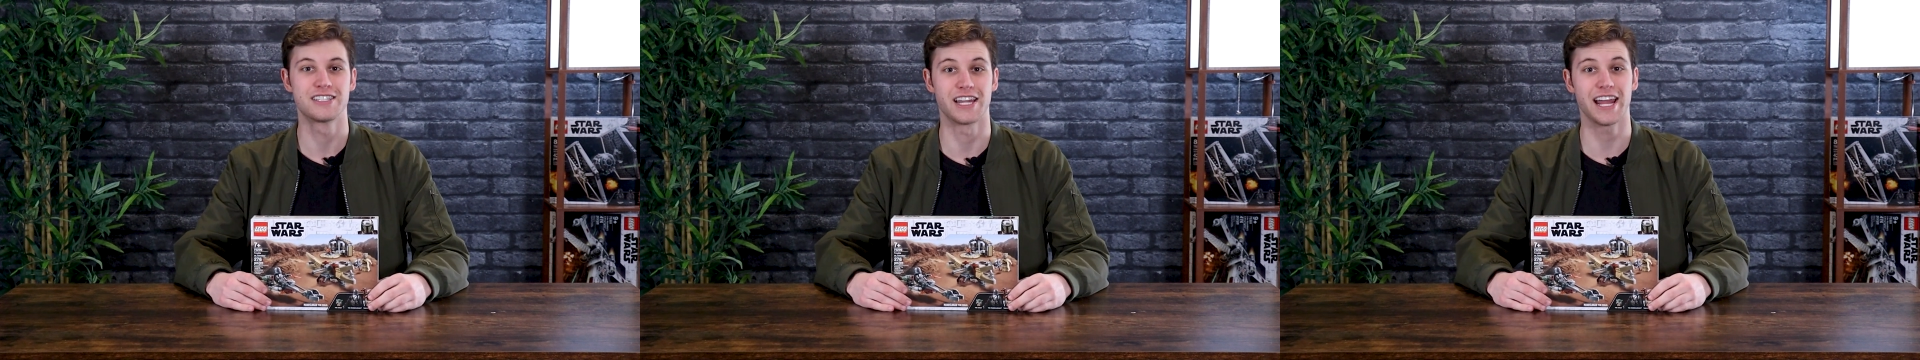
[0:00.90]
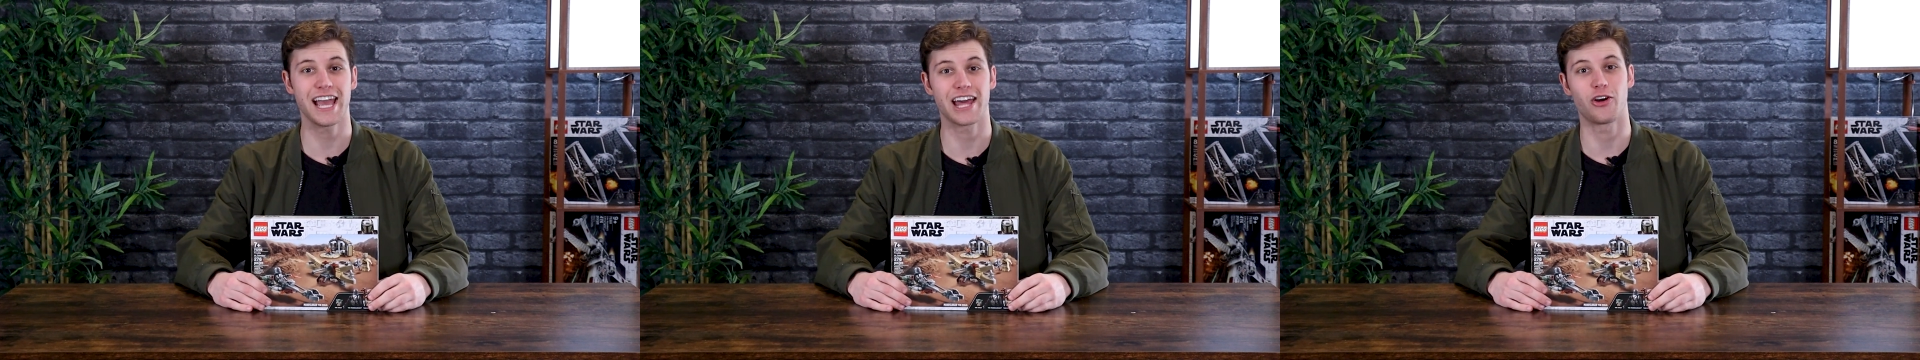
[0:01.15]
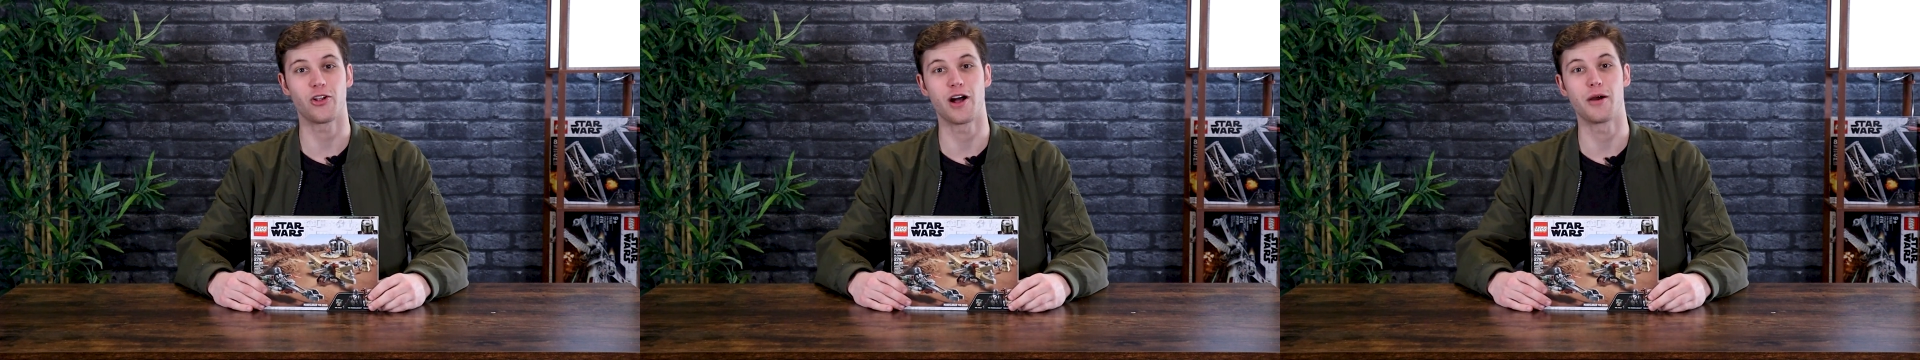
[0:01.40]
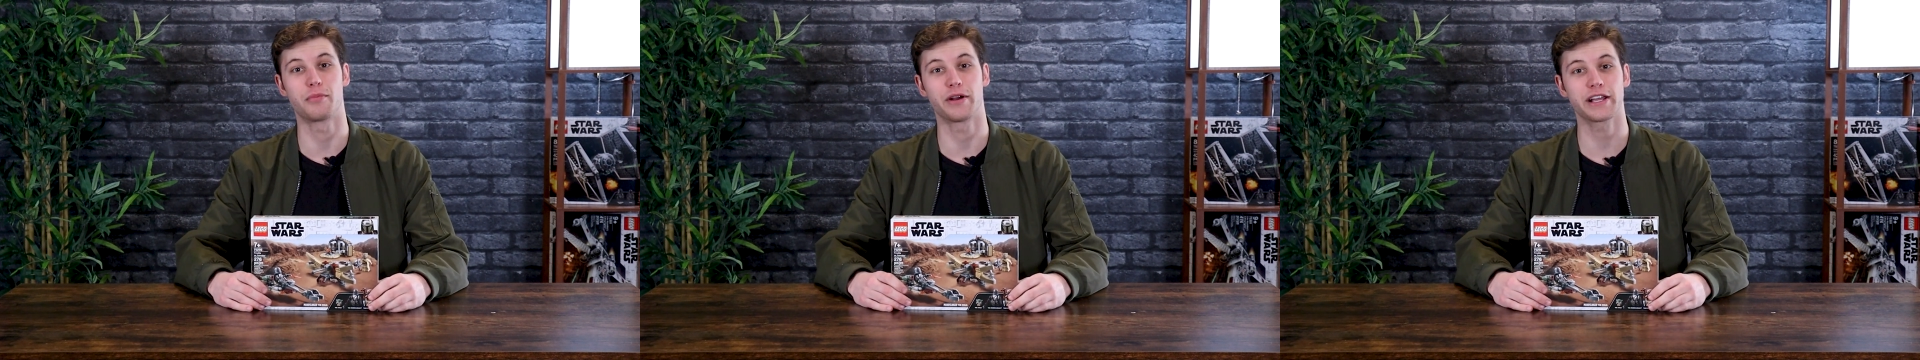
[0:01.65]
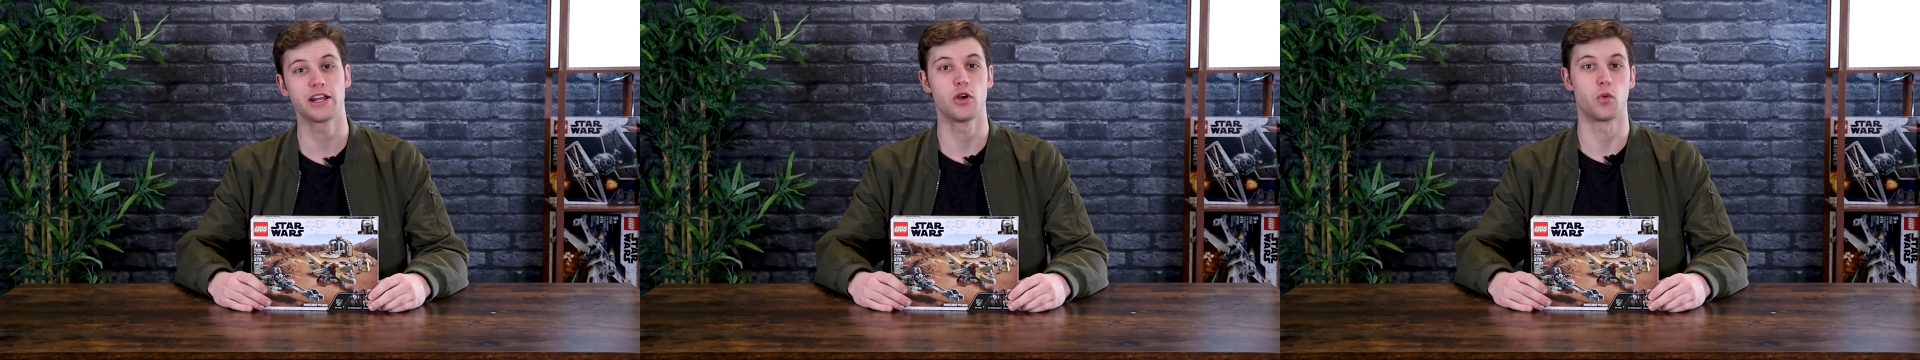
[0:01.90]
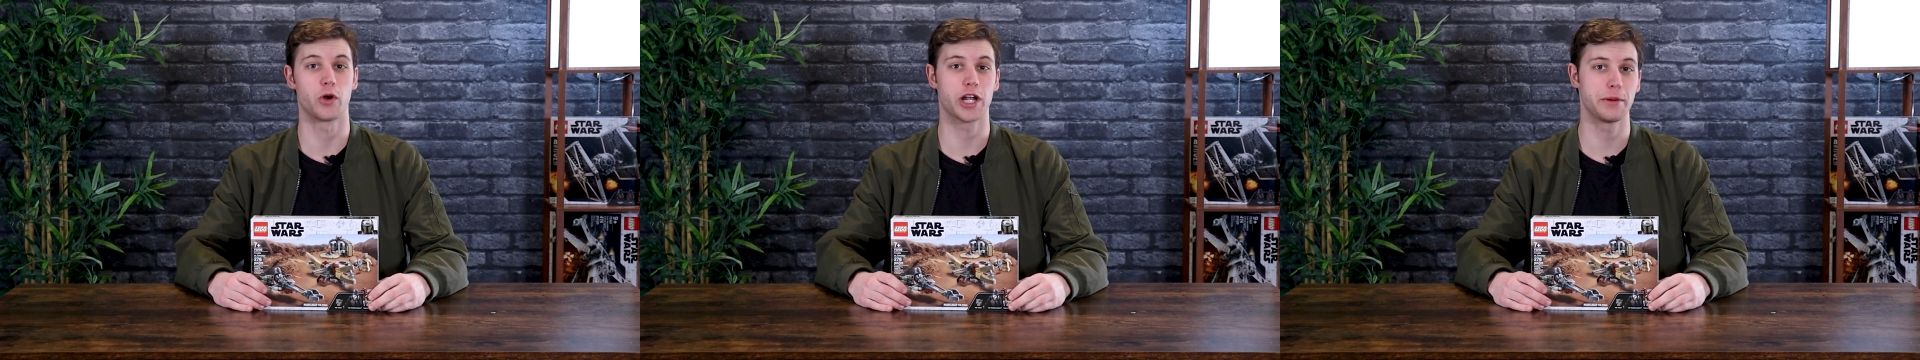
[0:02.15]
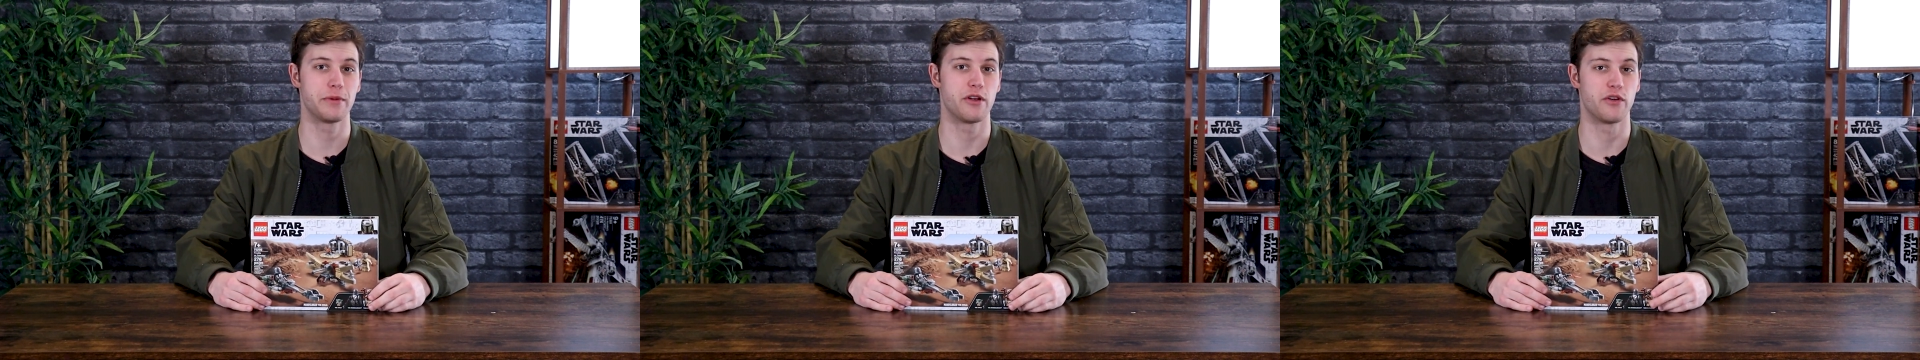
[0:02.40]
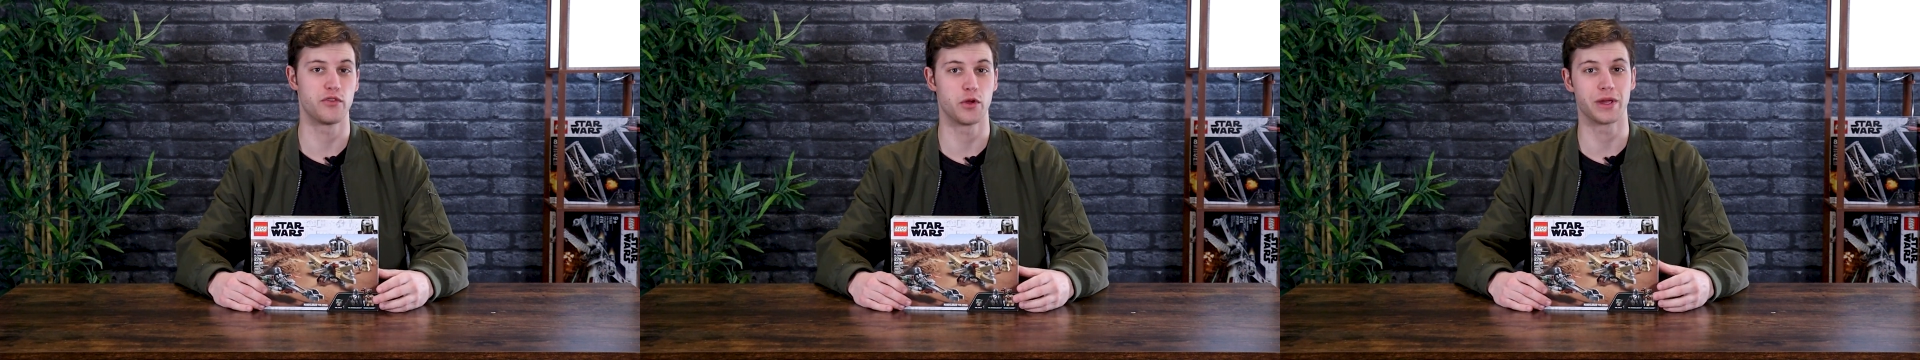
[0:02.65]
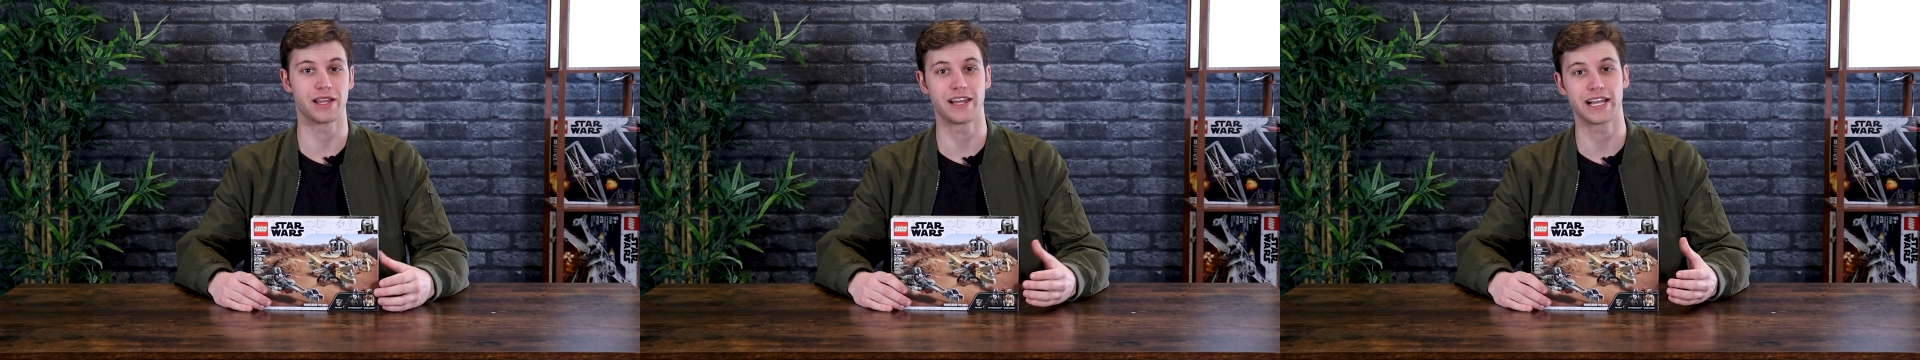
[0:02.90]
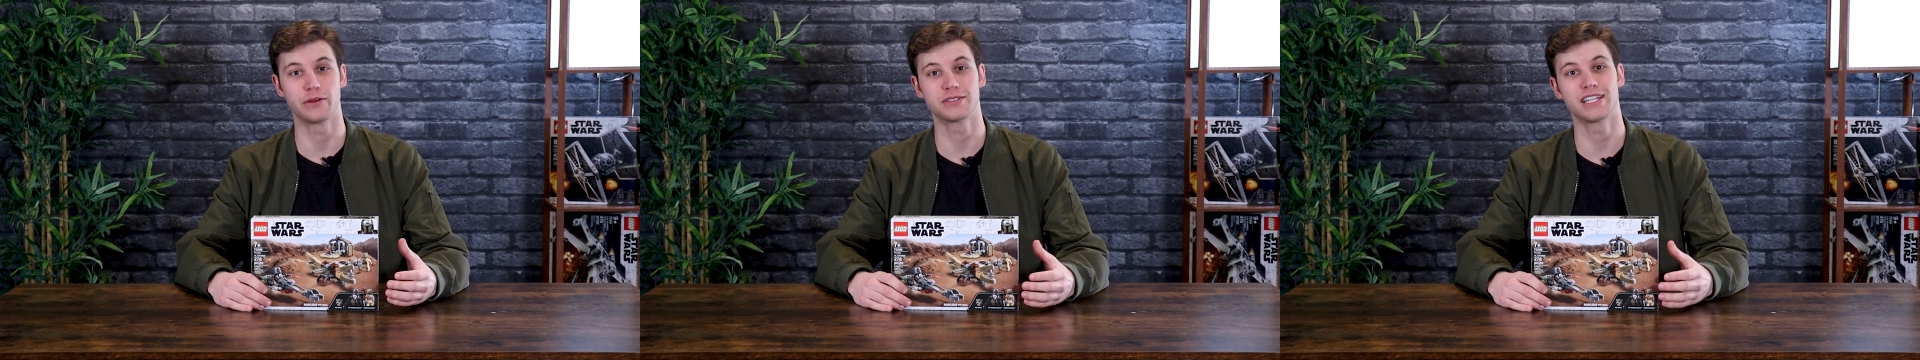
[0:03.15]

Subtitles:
Today at All Out Brick, we're going to be reviewing LEGO